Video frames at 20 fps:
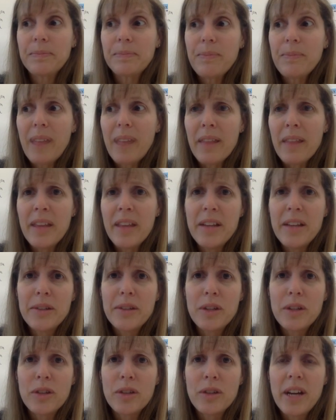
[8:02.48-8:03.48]
things to
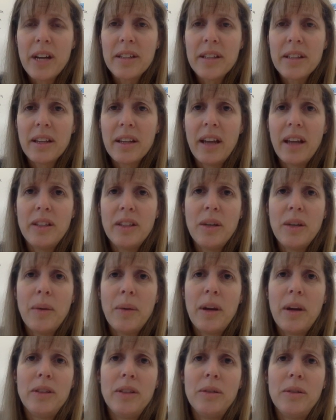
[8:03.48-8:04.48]
trace in case you want to
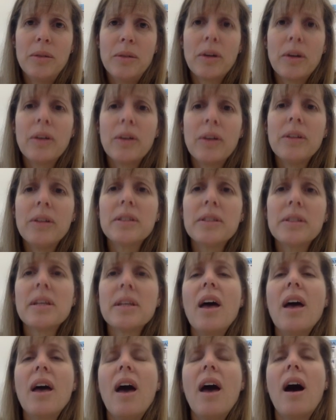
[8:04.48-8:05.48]
do circles
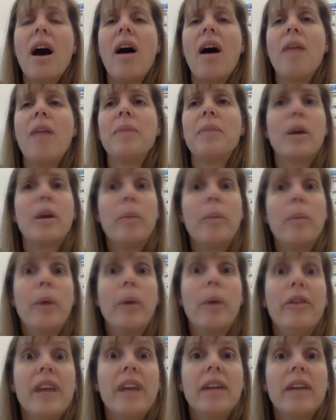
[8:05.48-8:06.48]
that are
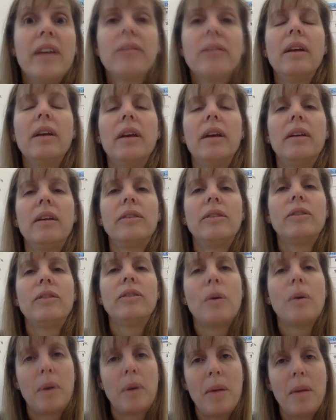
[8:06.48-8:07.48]
perfect. Don't
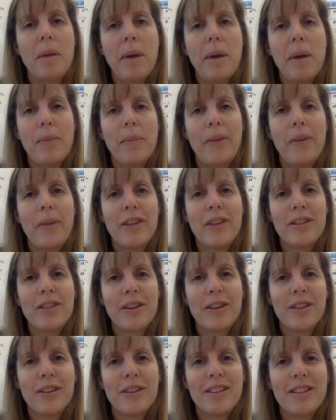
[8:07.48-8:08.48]
worry about perfect circles,
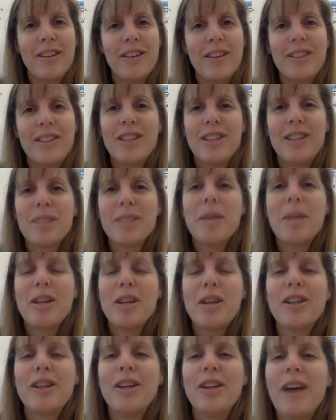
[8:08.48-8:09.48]
though. Just make sure you
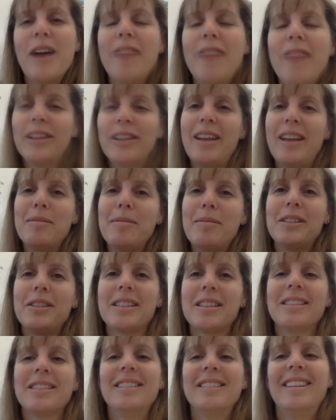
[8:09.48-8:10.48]
have your labels.
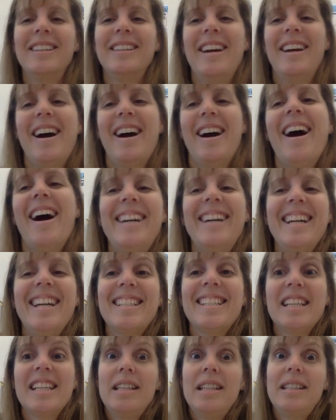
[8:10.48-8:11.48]
All right.
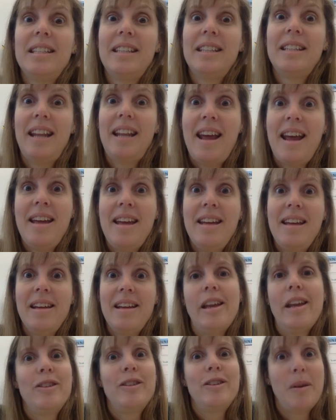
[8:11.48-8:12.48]
Today,
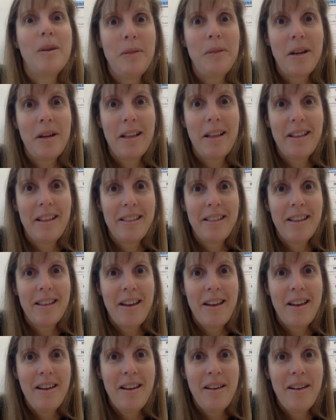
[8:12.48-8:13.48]
don't look at the sun,
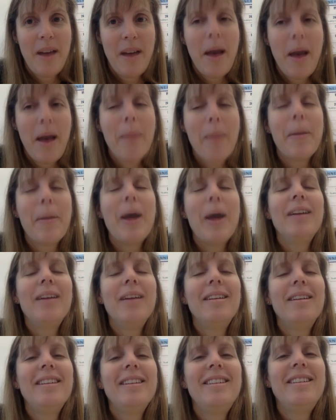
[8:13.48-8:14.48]
but
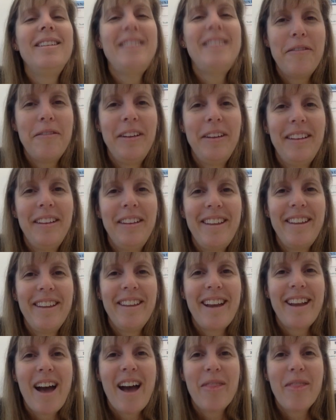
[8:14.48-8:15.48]
definitely look
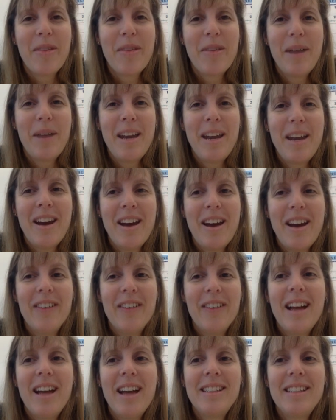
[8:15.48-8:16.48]
out the window,
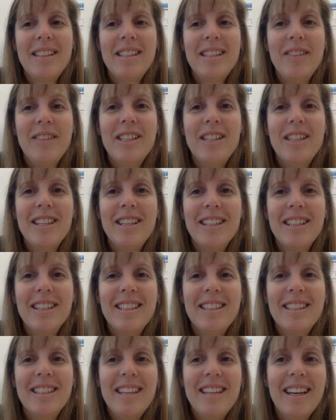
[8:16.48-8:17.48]
see what you can
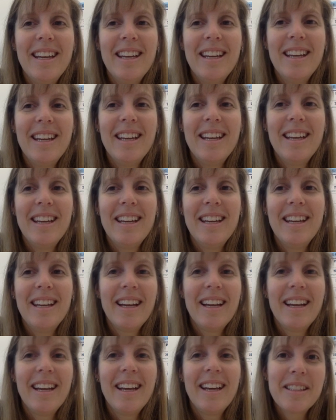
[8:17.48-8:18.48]
see, experience
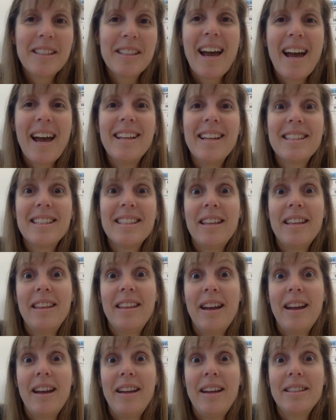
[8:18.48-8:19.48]
some science in the
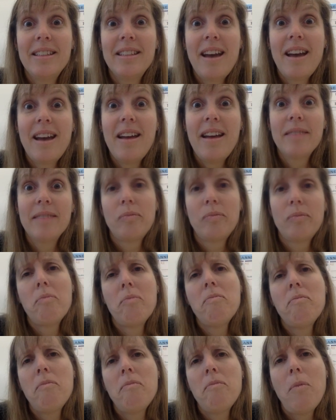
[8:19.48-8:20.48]
night sky
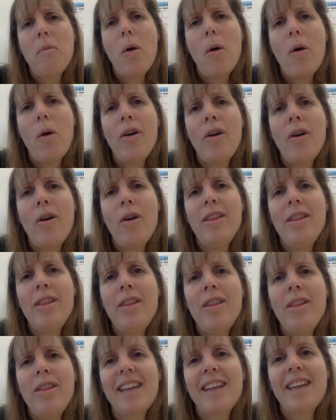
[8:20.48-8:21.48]
or in the day
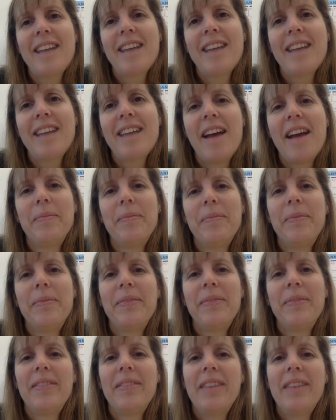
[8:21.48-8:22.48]
sky.
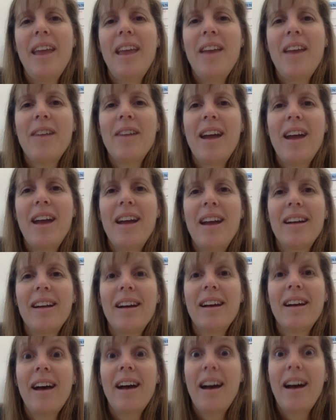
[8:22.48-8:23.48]
Anyway,
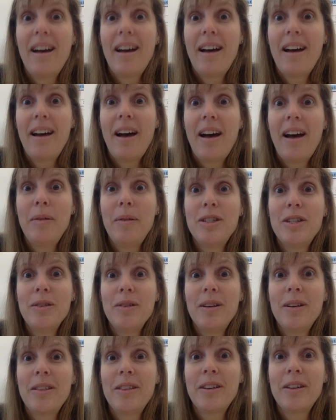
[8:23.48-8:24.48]
I wish you
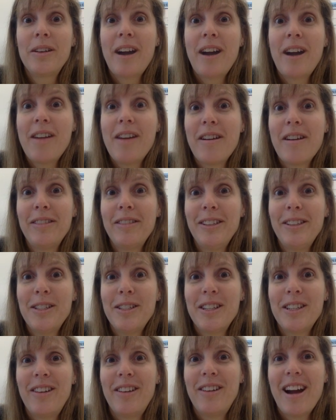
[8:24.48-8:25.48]
another great revolution
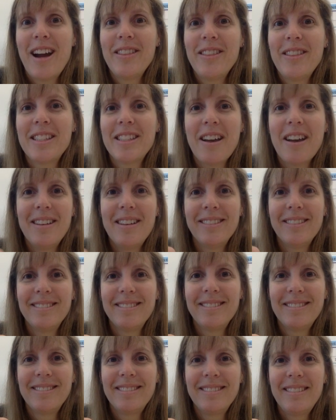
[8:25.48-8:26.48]
around the sun.
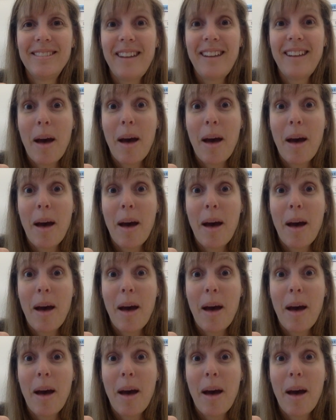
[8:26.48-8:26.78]
Happy